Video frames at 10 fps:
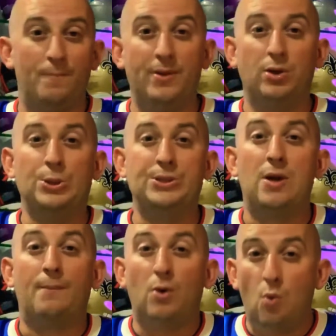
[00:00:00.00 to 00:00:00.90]
Bills'
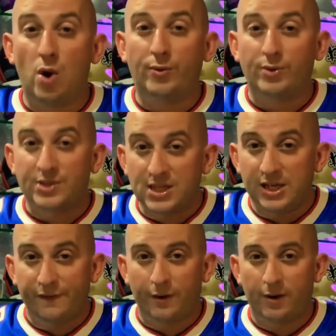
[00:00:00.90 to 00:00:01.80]
#1
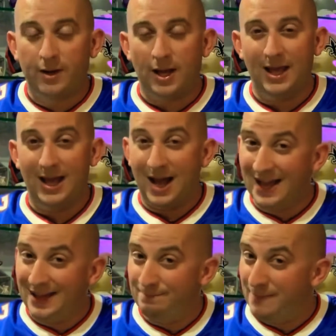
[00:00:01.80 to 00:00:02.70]
receiver,
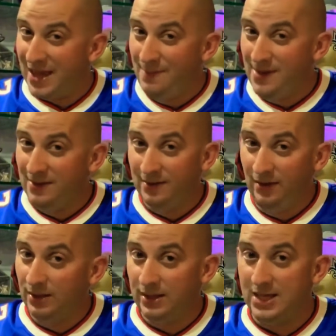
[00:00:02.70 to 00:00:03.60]
maybe.
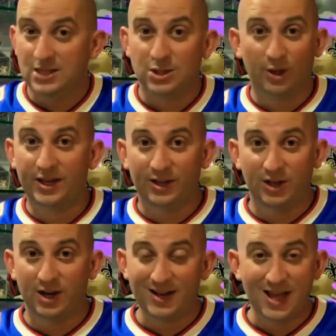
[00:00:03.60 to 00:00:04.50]
He's looking
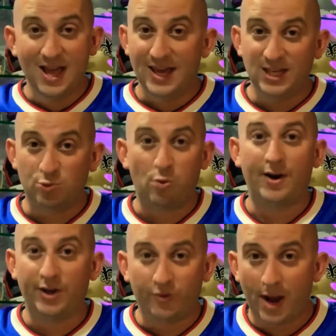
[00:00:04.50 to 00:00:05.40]
good. He's
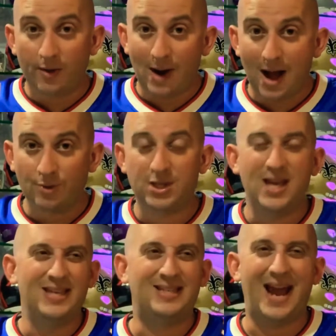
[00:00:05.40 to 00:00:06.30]
running great routes.
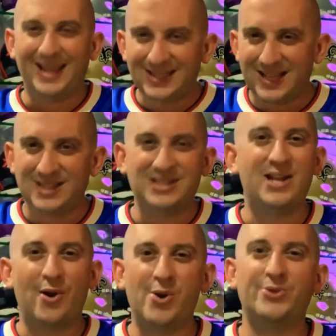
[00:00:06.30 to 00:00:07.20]
He kind of gets that
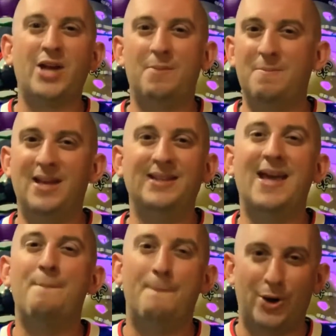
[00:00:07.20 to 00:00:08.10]
stereotype of being
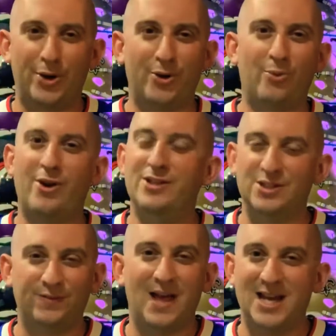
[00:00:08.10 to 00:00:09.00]
that burner where he
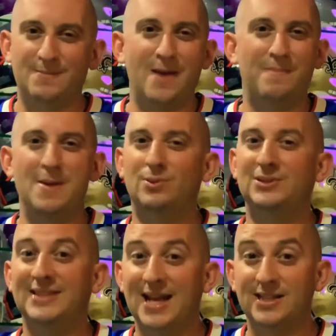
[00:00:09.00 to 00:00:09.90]
just flies by people
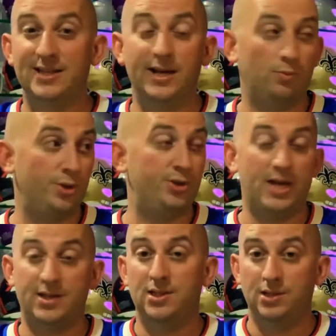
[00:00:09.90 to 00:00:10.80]
and that's it, which,
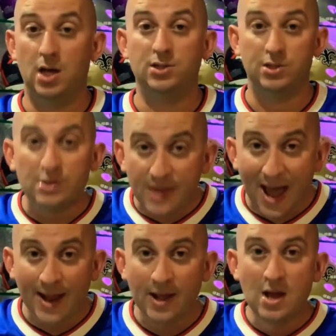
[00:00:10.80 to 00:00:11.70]
yes, he does do
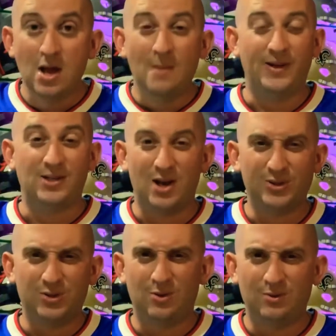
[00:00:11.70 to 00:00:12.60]
that. But he's
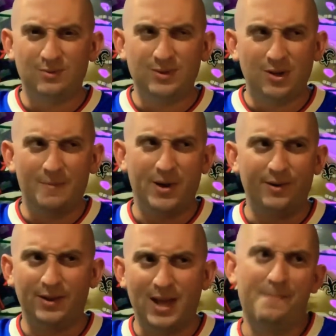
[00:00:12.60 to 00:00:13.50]
also, I'm hearing
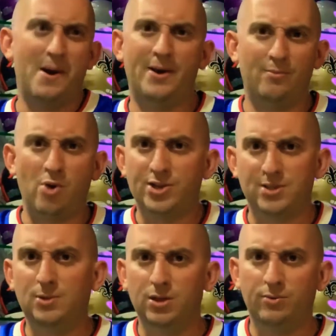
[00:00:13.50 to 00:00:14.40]
a lot about him running
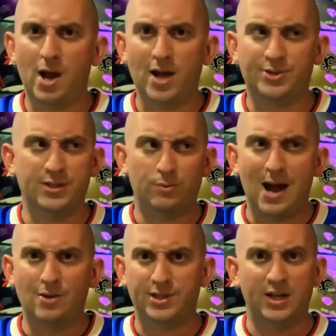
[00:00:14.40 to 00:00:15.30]
some good routes
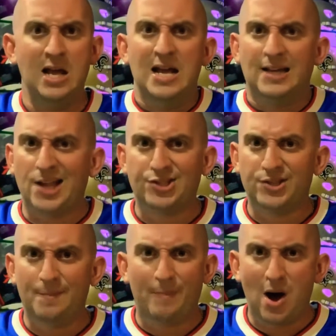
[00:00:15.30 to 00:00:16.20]
and catching
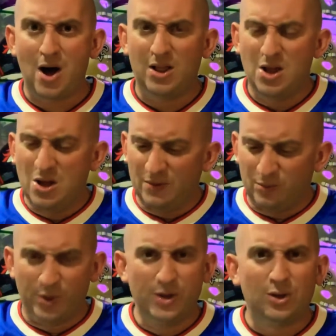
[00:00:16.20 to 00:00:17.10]
the ball
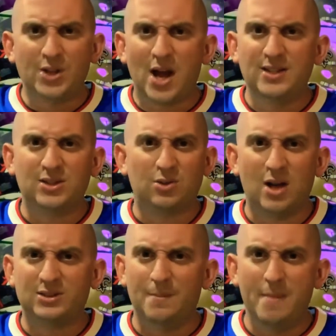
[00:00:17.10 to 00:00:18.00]
real nice
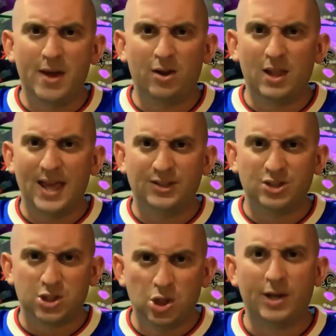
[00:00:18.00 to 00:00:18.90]
across the middle and
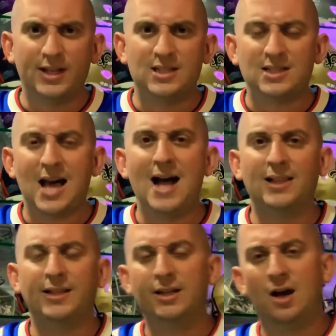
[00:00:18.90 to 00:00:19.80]
just looking
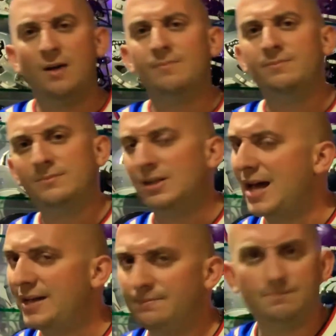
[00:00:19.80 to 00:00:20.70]
solid. A
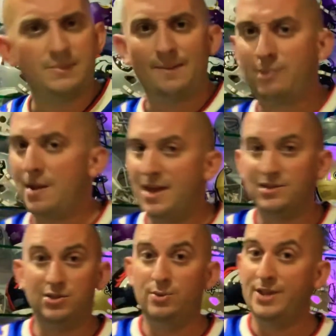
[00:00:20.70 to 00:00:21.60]
lot probably has
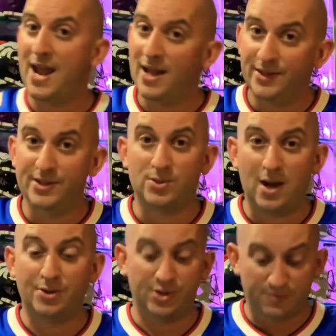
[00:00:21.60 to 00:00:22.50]
to do with Allen as
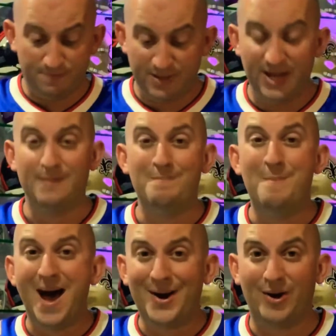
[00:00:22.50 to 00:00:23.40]
well, just getting
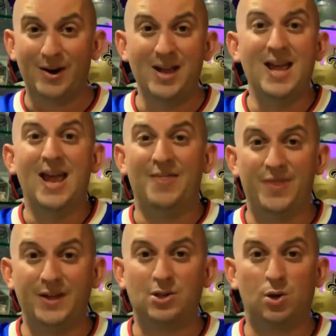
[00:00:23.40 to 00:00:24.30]
better and
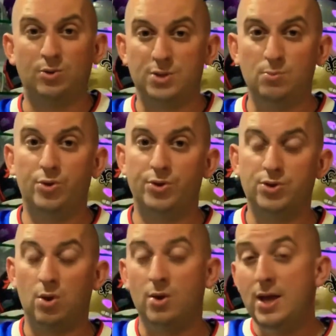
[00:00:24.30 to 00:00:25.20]
things are going smoother.
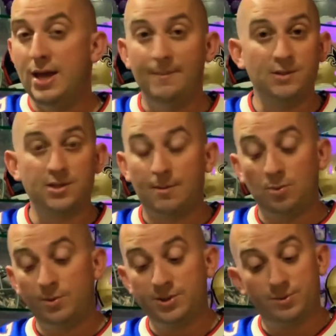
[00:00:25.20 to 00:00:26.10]
So him as the
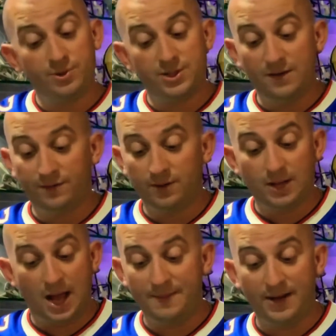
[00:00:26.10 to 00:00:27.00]
#1 receiver,
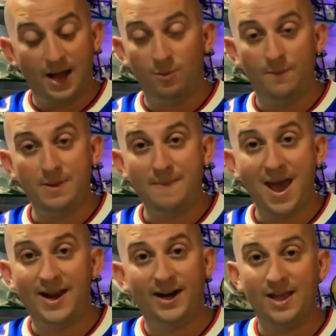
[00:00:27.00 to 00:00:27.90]
I mean, I wouldn't be
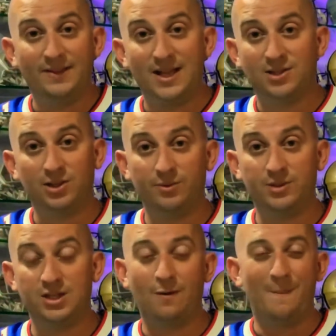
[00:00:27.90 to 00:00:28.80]
mad at it. That's a good
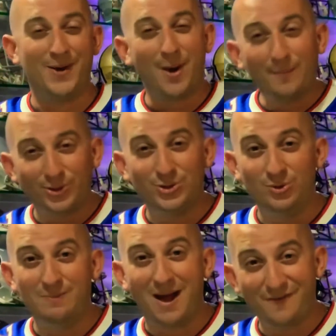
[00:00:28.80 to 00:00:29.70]
receiver. But
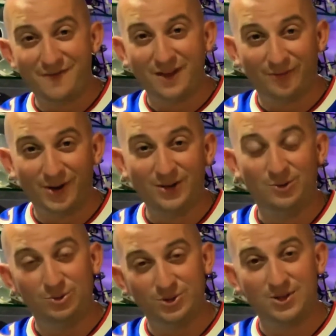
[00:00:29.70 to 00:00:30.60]
#2, my favorite,
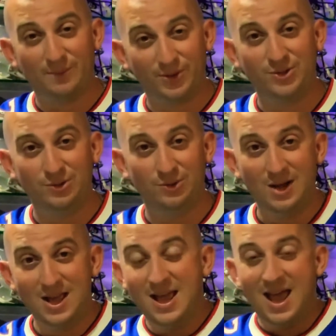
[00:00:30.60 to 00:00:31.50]
who's #2
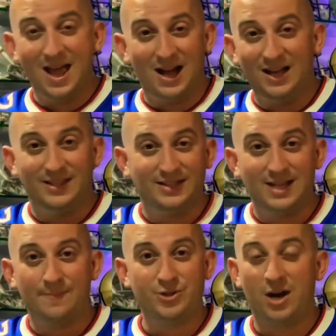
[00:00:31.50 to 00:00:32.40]
in the
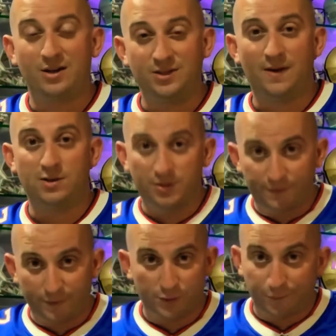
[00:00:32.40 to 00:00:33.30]
depth chart as far as the
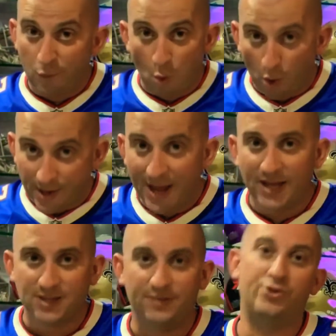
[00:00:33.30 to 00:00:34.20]
first 4
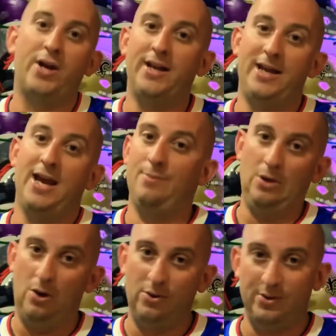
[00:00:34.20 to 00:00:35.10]
days of training camp
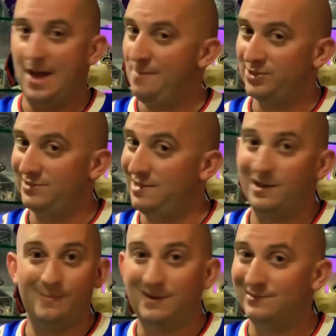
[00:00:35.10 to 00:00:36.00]
go. Not much to talk
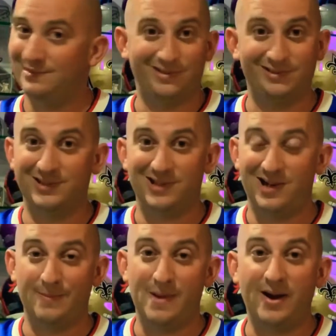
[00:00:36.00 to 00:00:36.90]
about, so let's just
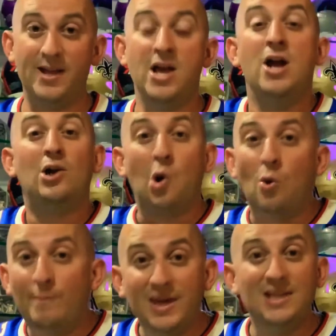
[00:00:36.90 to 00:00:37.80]
talk about it. Cole
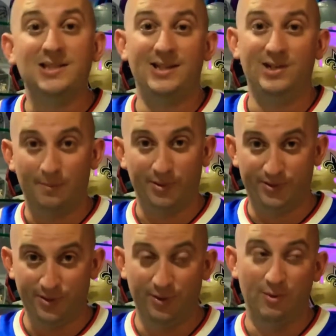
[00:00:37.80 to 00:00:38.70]
Beasley,
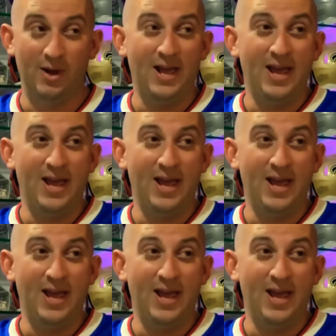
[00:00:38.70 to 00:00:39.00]
#2.